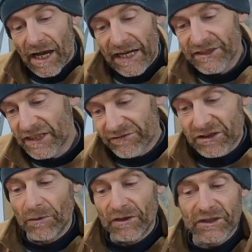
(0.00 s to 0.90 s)
It's
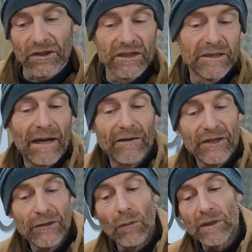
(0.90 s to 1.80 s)
inevitable that stories about
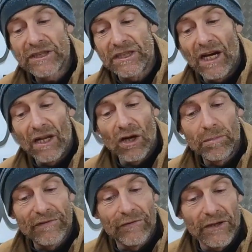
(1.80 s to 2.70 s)
you always start long
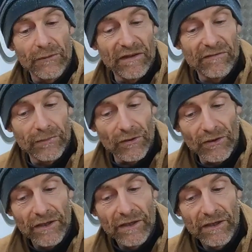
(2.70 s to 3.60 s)
before you were even
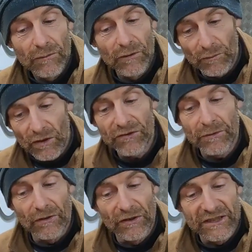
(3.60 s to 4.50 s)
born, with the world you're
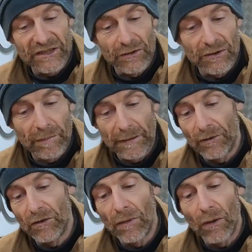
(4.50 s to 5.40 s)
born into and the
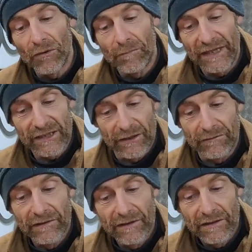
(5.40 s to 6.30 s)
people who mould and make
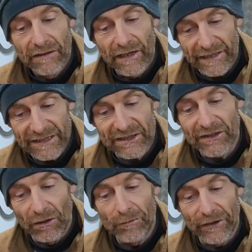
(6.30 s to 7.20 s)
you. I guess I
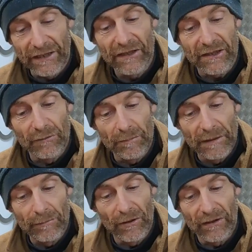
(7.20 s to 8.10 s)
got pretty lucky with the
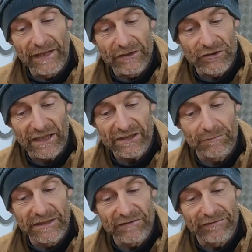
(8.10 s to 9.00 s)
people who laid the tracks for
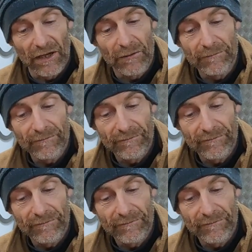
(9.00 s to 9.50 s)
me to follow.